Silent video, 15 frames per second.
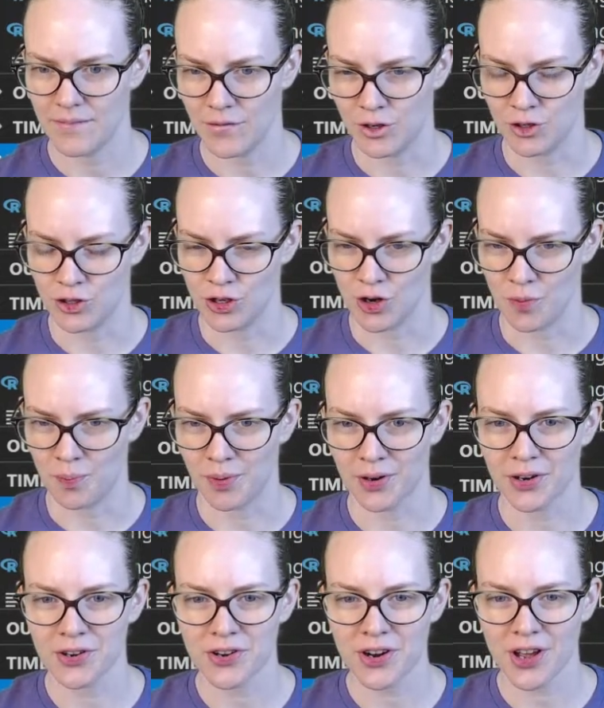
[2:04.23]

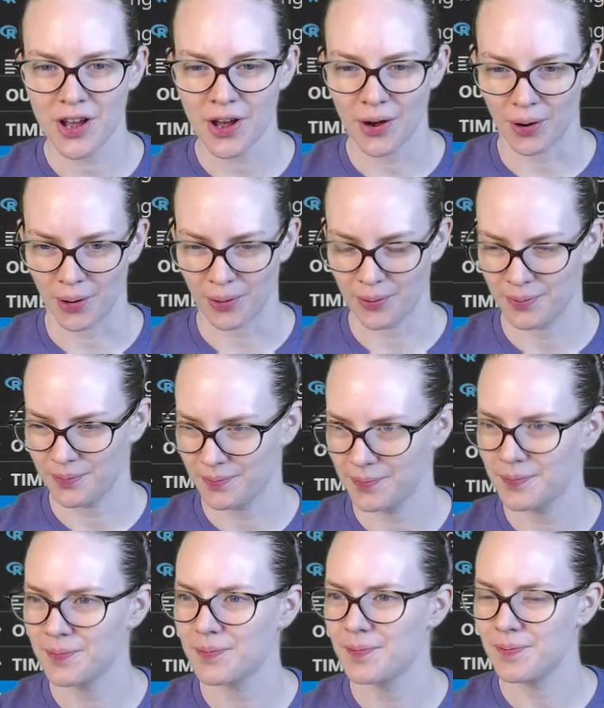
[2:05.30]
Jupyter, no.
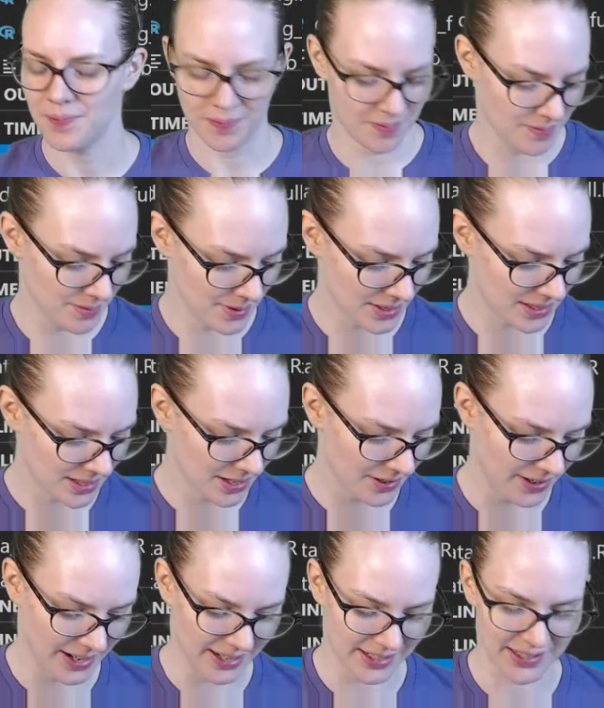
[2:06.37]

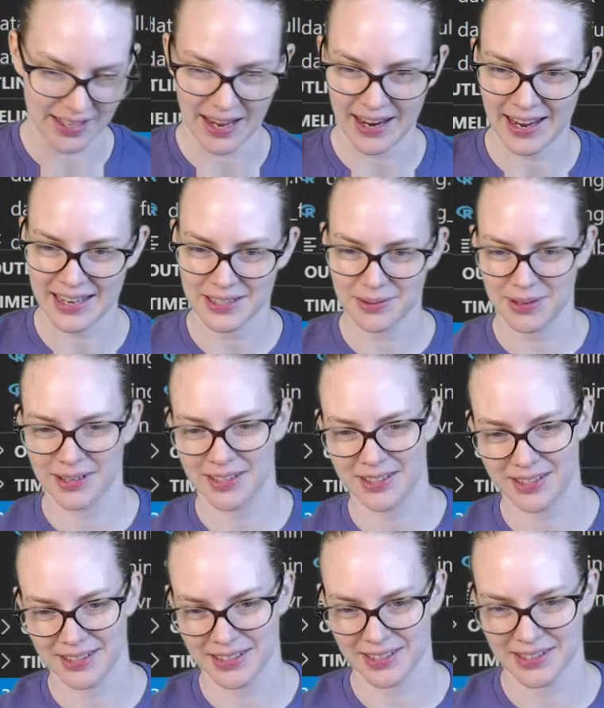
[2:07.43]
Mysterious. I guess we can
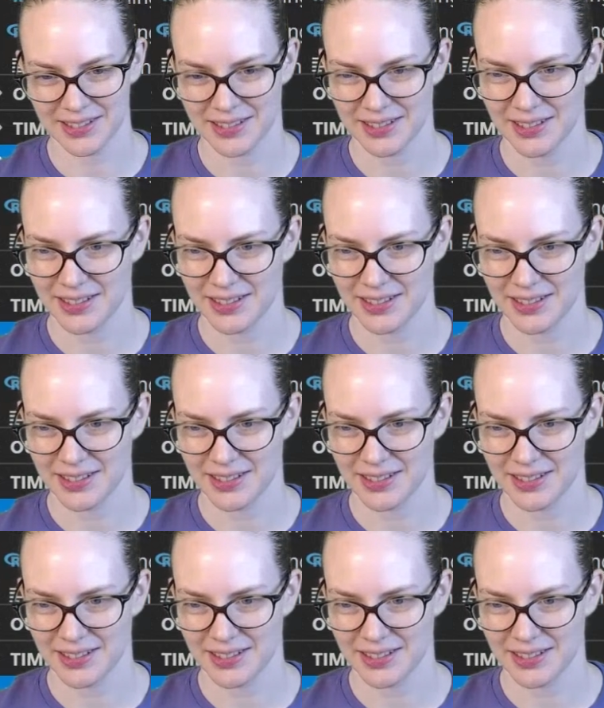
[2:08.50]
just,